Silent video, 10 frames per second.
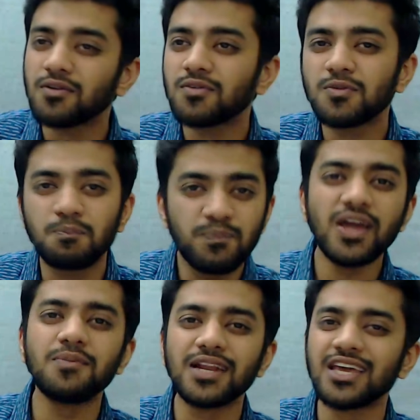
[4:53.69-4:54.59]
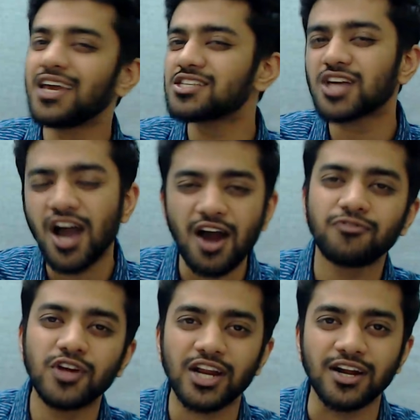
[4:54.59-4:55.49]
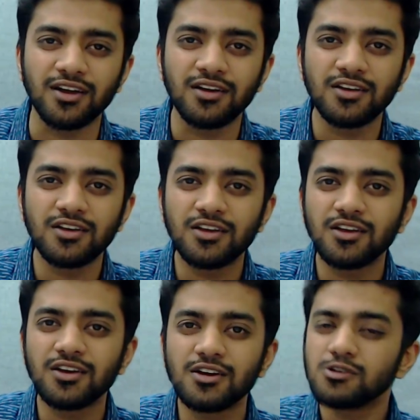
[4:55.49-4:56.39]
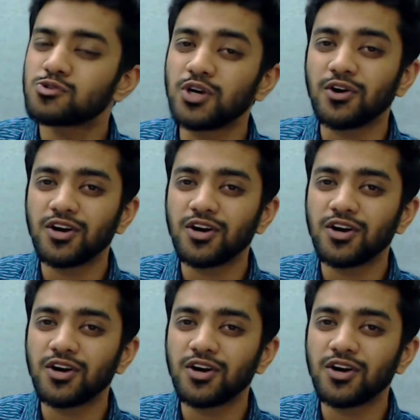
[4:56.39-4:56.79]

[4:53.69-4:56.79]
big money is after it. So